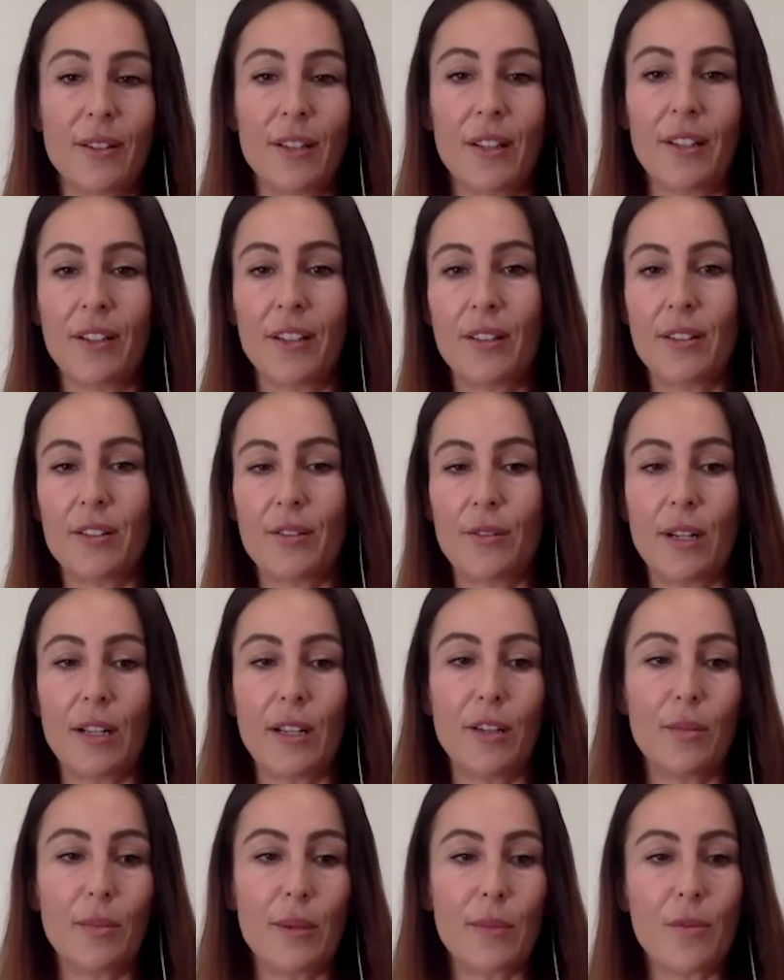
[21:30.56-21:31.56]
You know, doing a
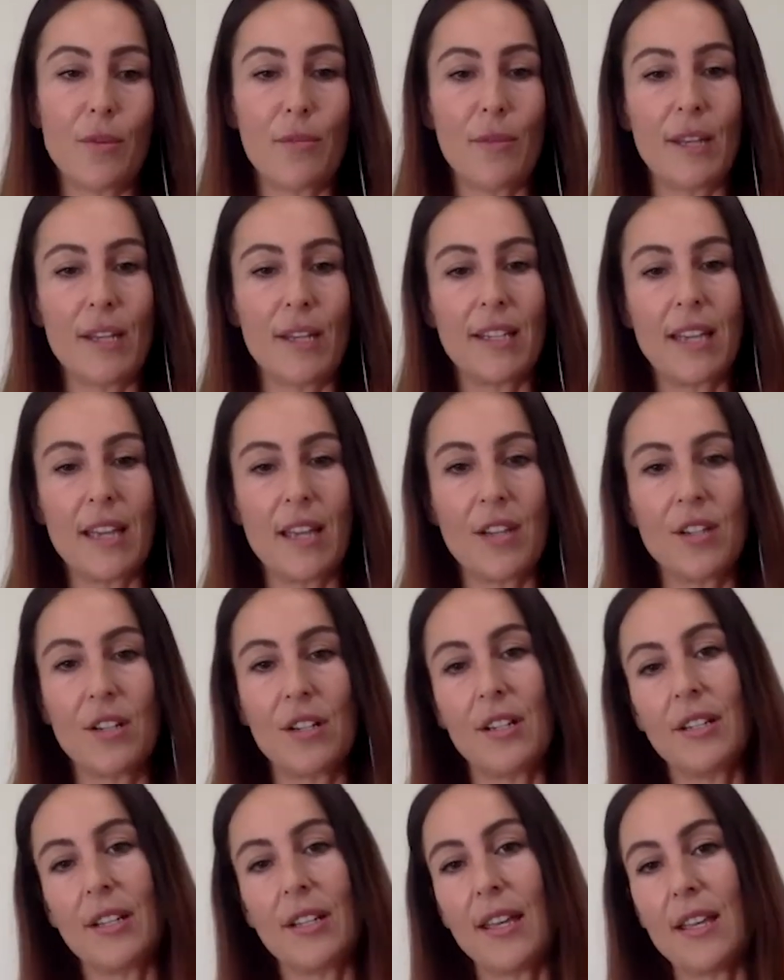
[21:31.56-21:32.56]
little bit more meditation
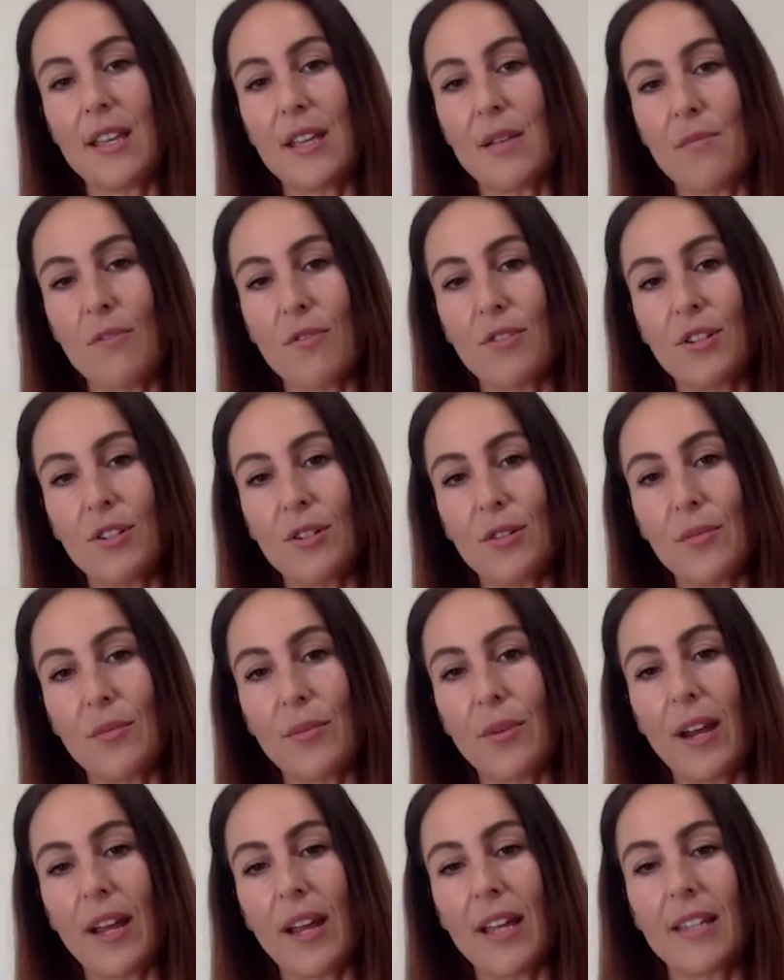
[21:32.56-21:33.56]
and taking more short
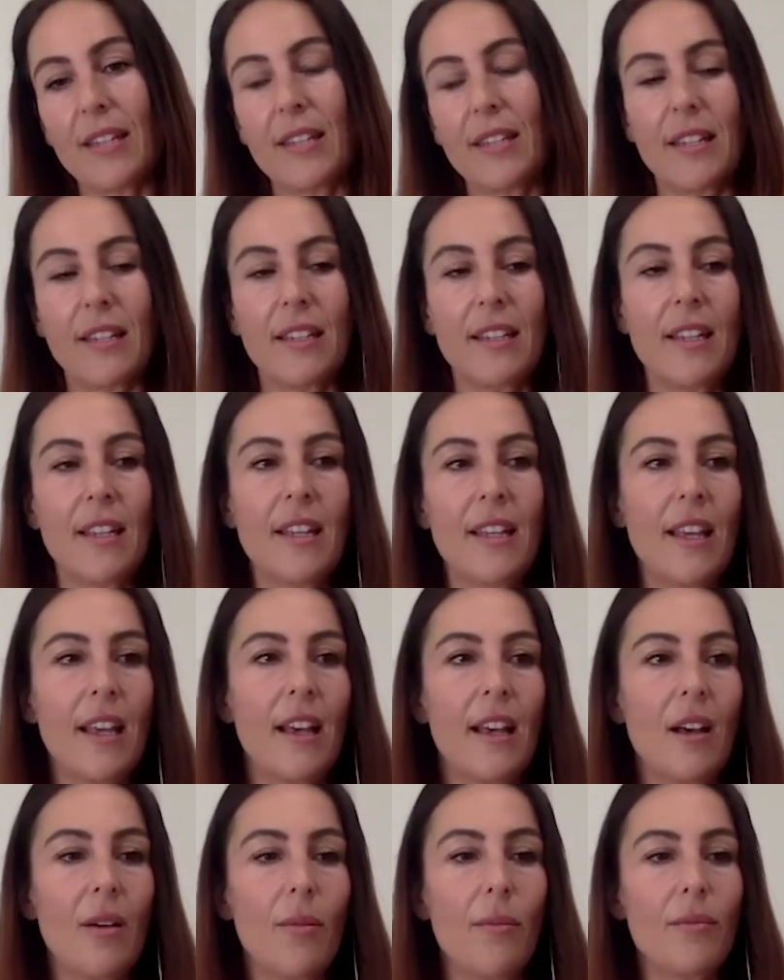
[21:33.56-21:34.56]
breaks and
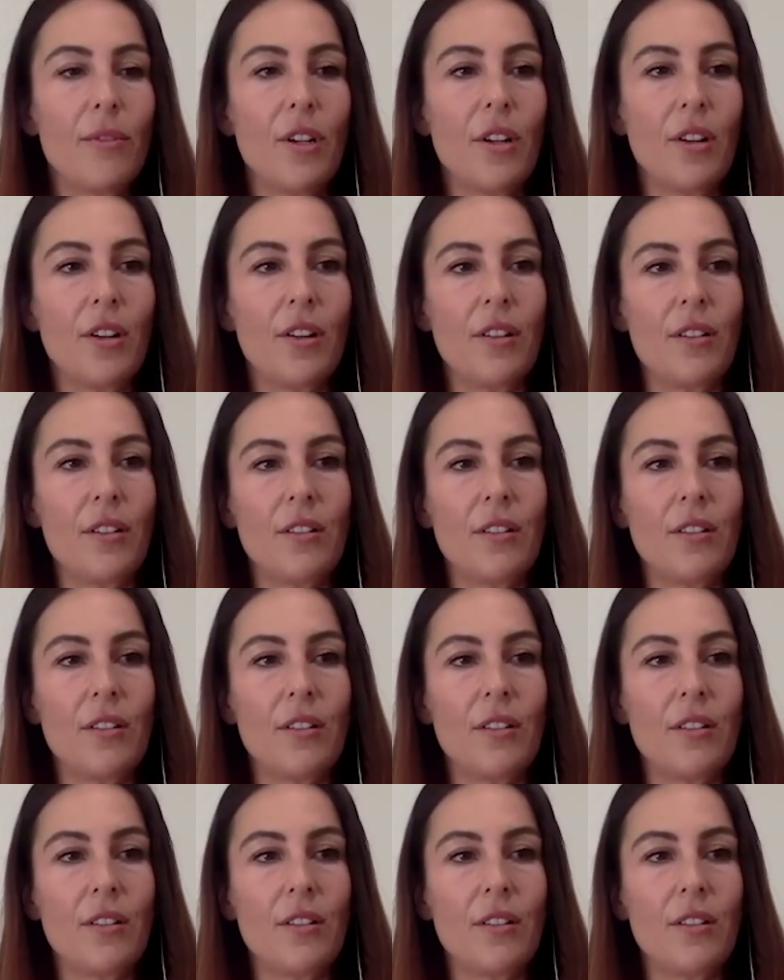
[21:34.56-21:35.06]
um, you know,